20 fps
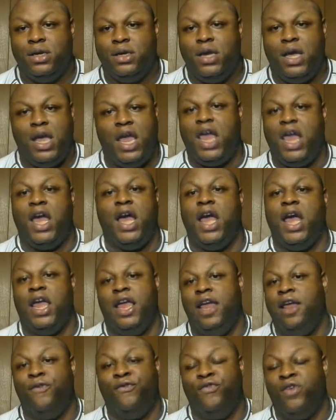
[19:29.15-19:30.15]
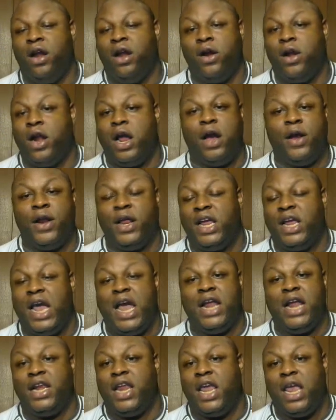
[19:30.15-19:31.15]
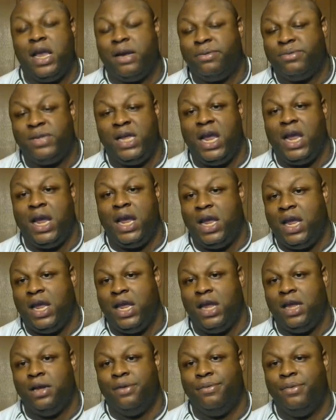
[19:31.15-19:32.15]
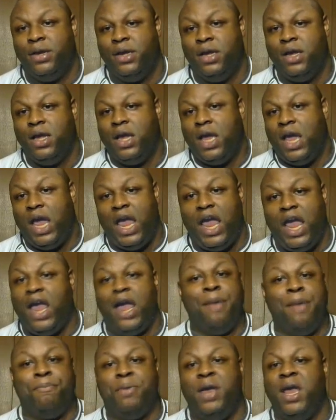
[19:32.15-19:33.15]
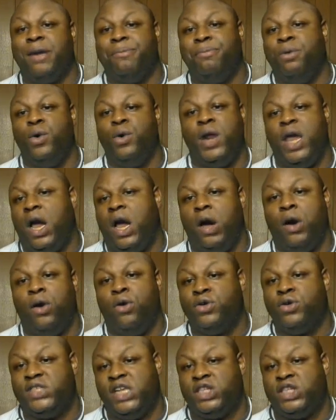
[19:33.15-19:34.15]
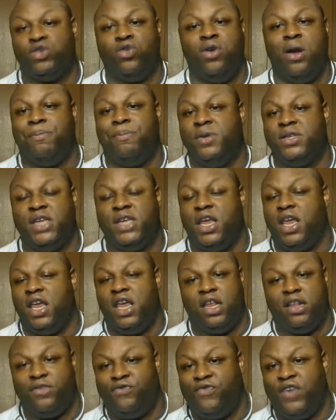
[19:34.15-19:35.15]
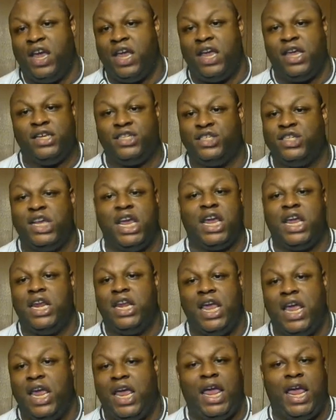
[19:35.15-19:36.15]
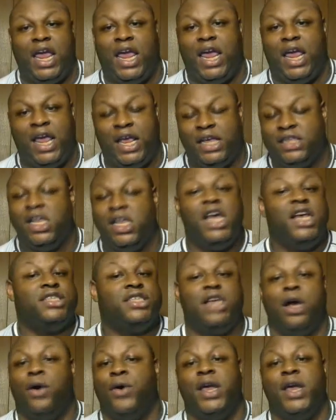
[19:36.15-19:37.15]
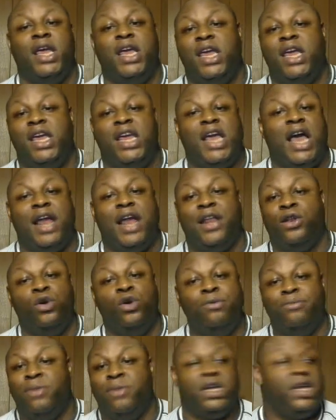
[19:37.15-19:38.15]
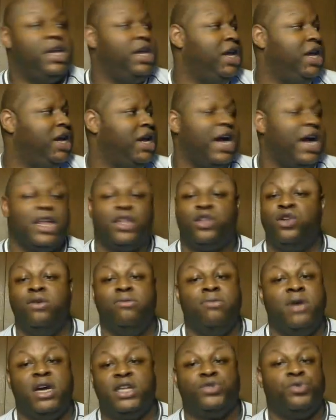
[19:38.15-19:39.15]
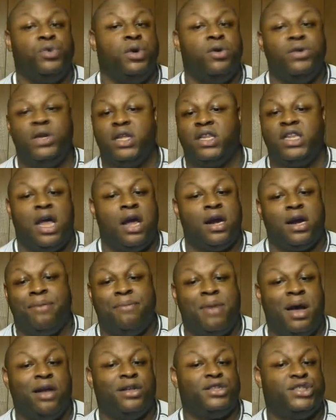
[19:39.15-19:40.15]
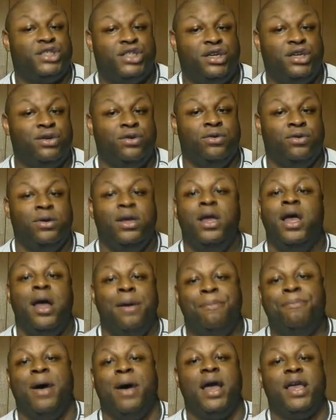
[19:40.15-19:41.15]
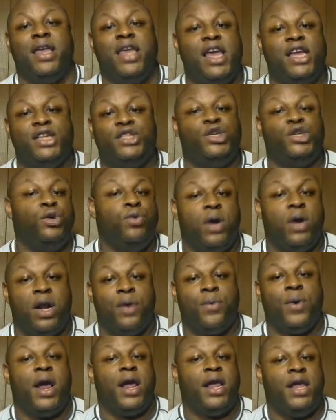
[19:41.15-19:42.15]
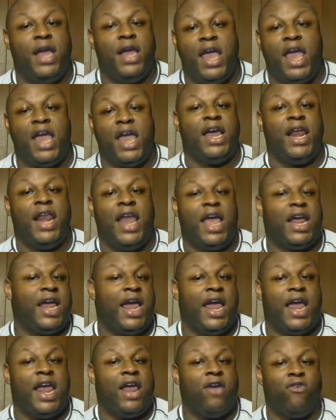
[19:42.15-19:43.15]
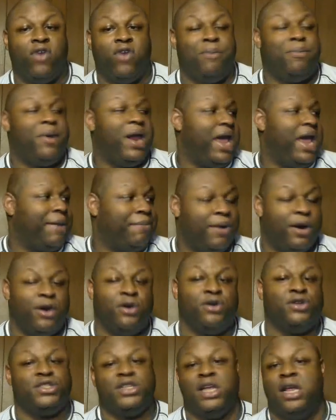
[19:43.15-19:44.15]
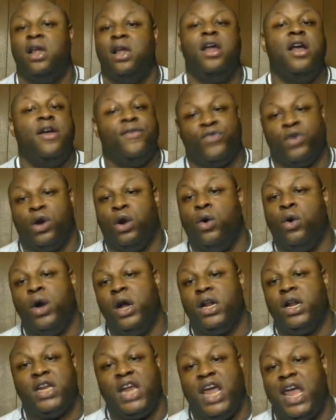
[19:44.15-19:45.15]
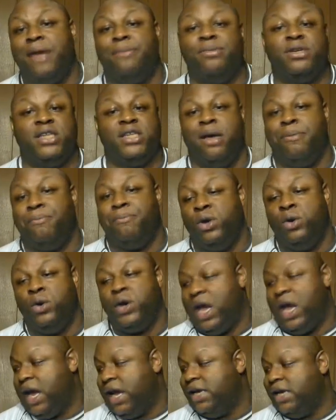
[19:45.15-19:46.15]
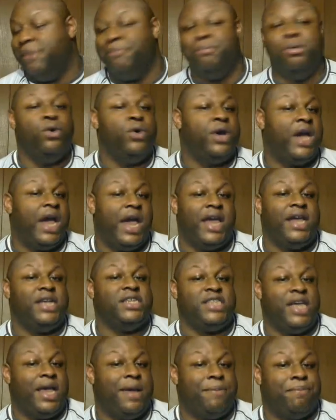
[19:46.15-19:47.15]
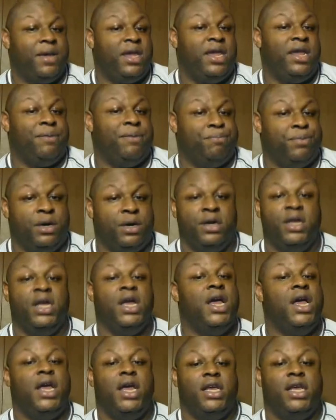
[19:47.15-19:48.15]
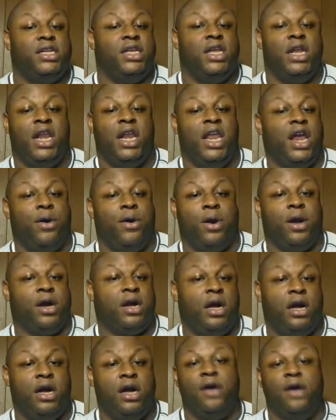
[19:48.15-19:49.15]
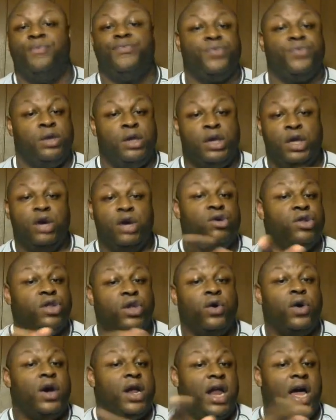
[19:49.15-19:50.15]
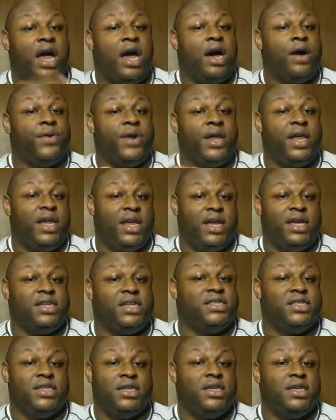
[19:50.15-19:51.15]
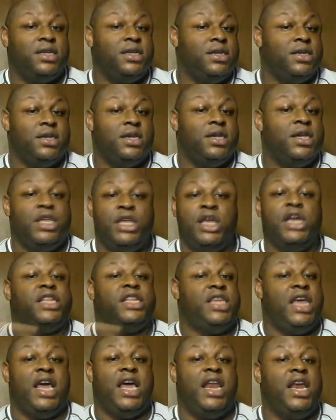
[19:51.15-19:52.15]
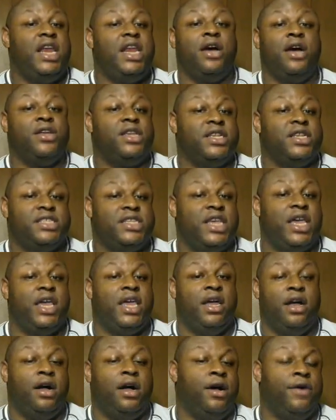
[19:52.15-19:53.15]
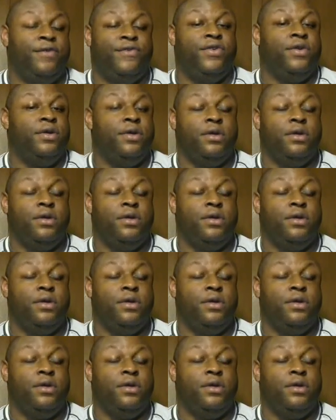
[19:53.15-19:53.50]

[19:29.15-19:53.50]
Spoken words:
Hell, he flirt all the goddamn time. Had big booty holes and scrippers in his face, shaking their ass. So he ain't got too much room to talk about you. But yet you run around here acting like an angry black person, throwing tables and bouquets at people. Lyrica, you doing all this. You're telling on yourself.